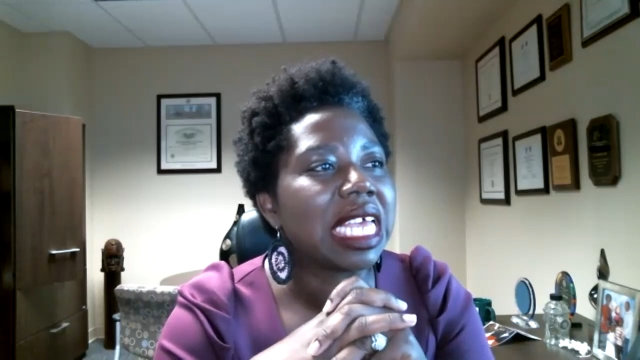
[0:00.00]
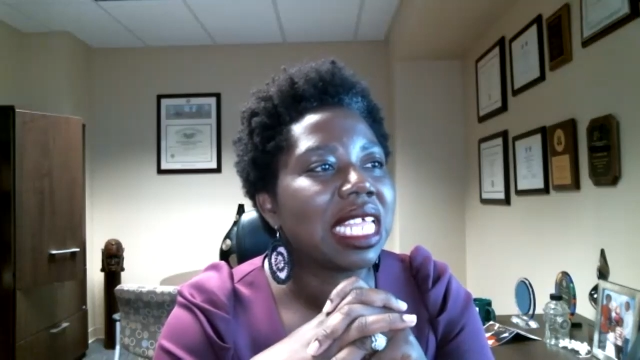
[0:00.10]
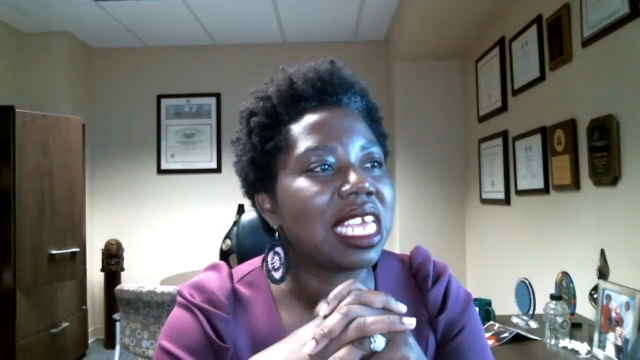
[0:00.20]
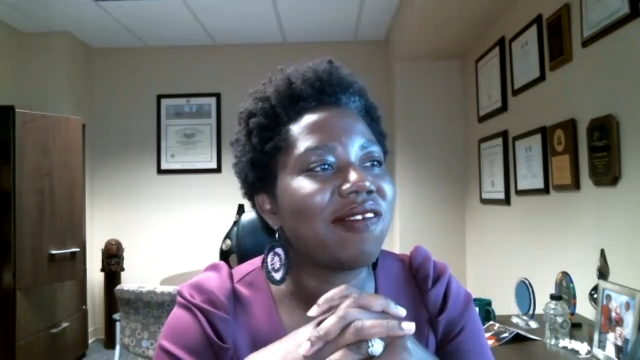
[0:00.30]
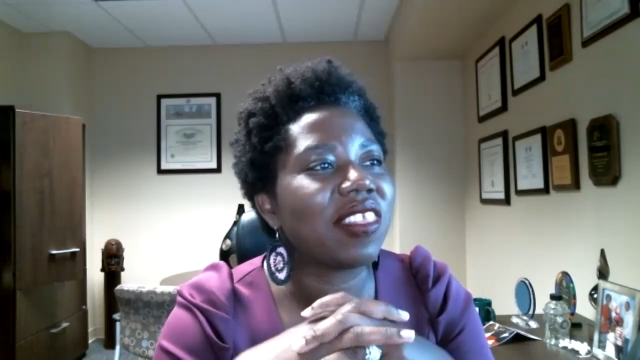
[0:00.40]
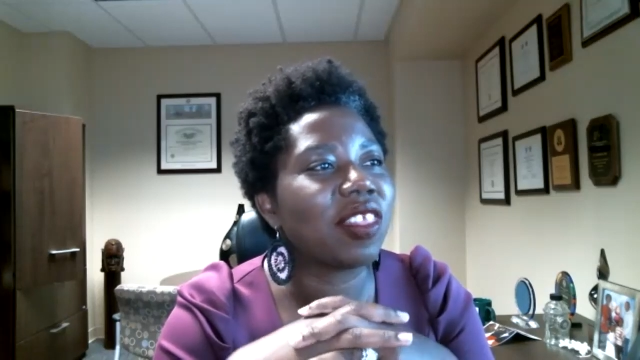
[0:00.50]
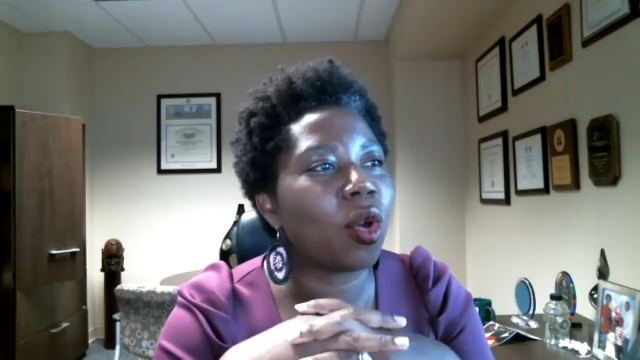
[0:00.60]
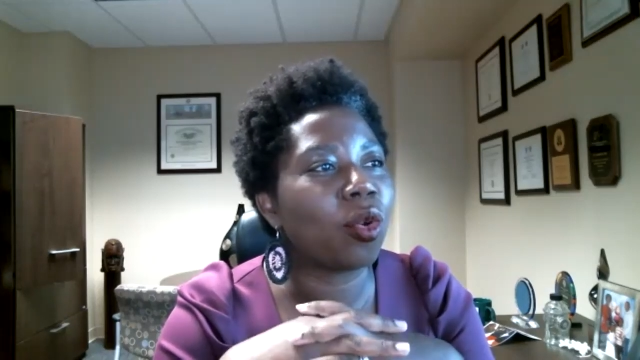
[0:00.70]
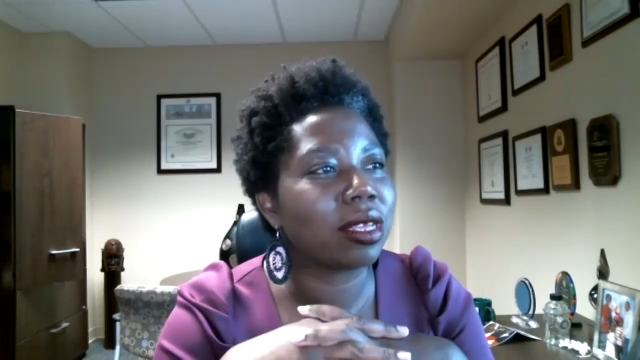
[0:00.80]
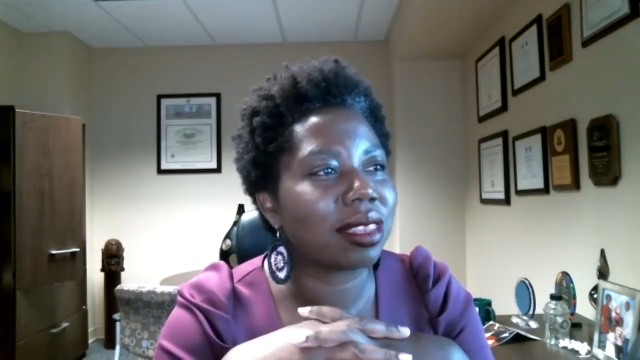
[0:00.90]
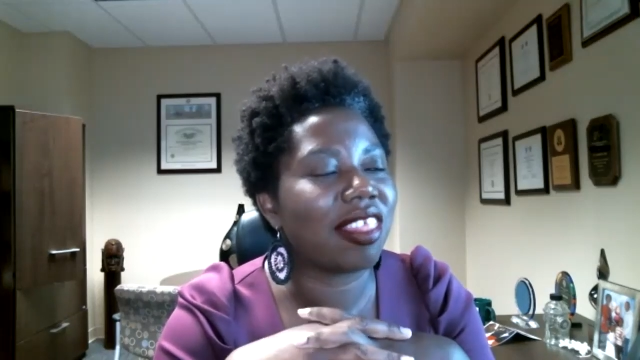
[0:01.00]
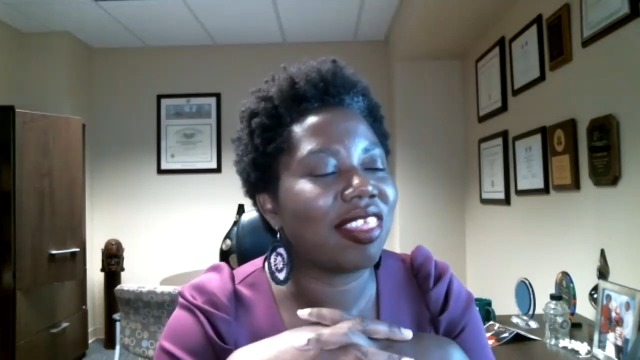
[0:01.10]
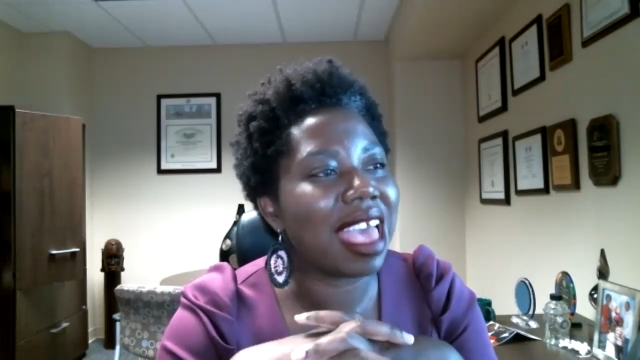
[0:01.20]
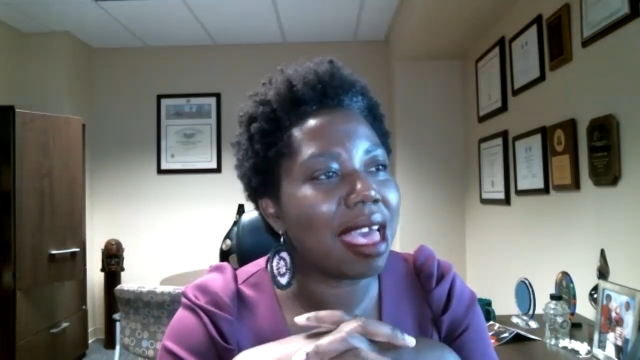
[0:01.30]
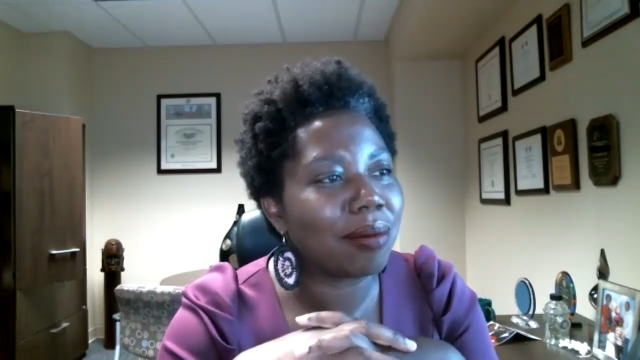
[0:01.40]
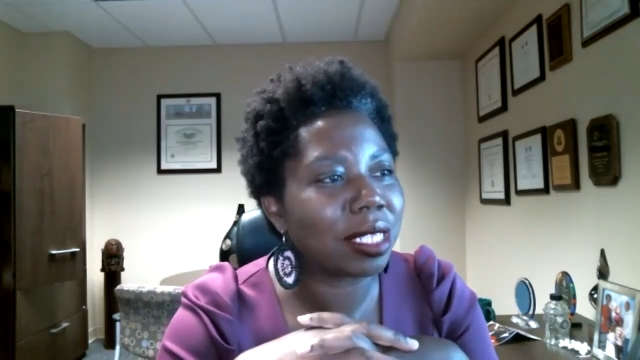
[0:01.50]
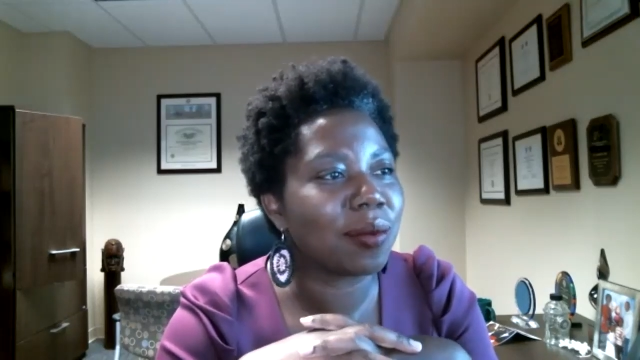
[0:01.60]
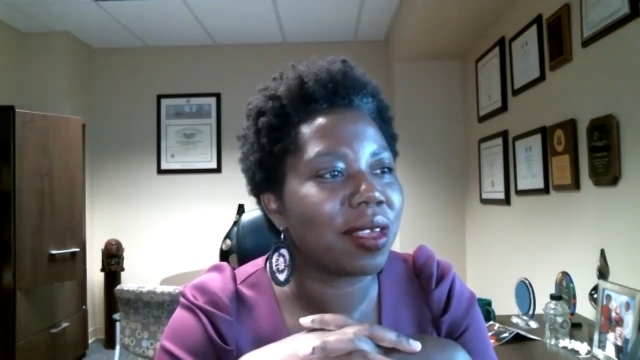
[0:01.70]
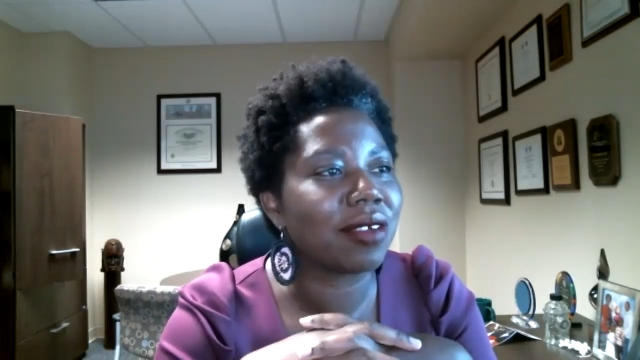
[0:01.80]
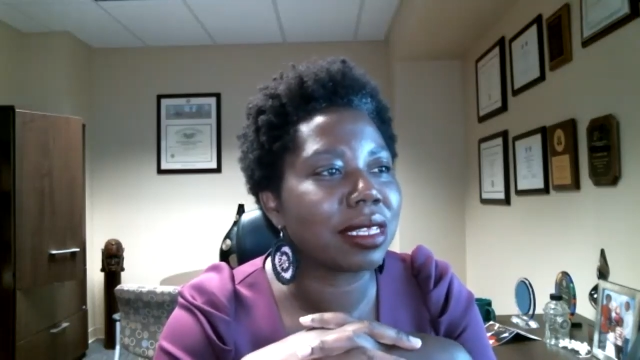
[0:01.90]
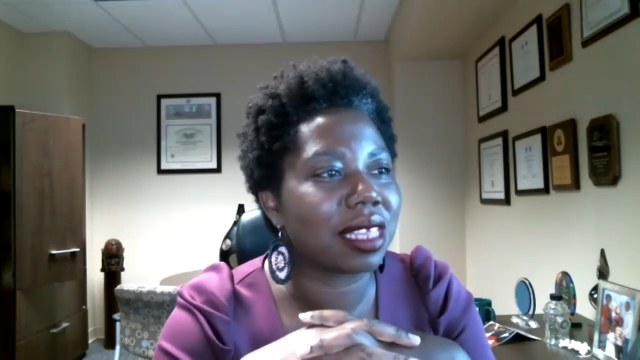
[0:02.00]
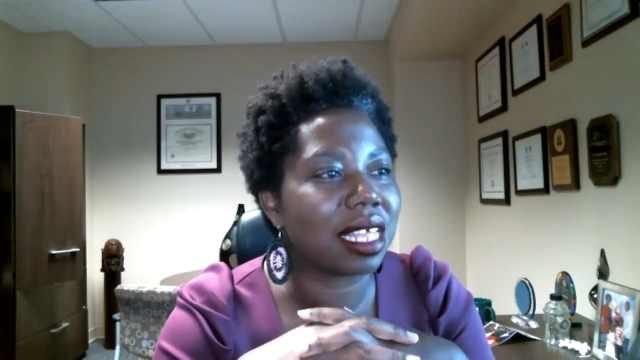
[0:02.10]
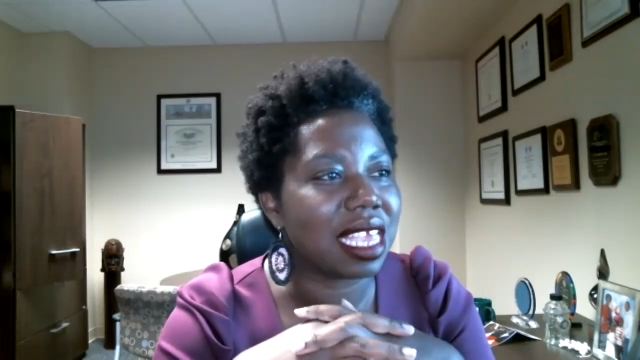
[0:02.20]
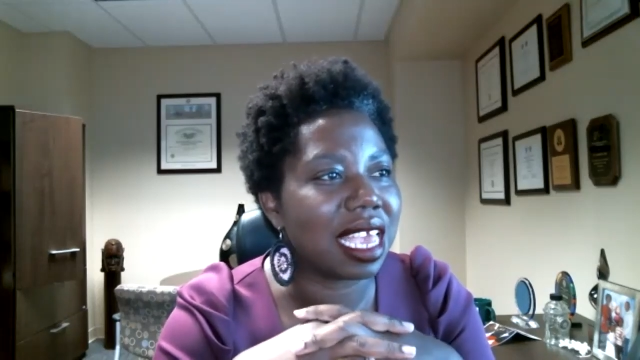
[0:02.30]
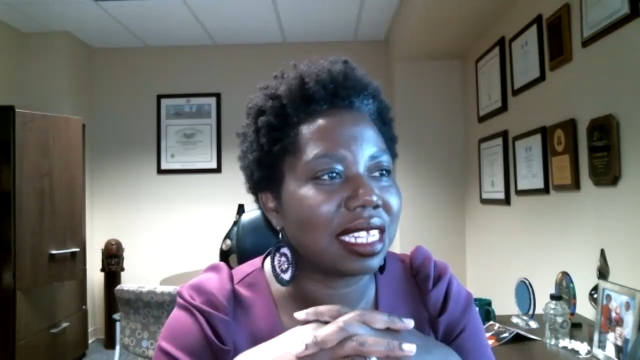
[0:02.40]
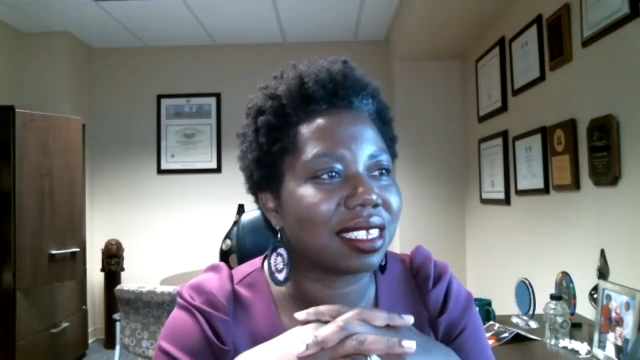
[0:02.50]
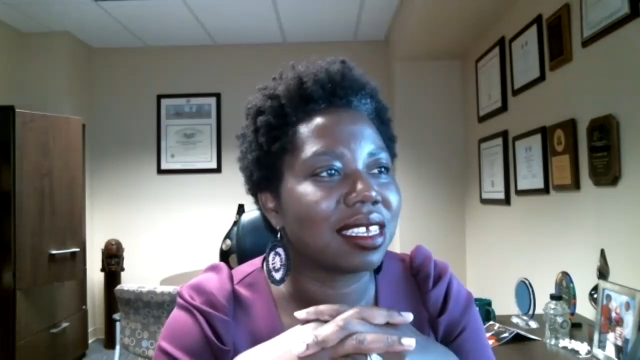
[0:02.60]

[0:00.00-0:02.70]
leaving the onus on them to be resilient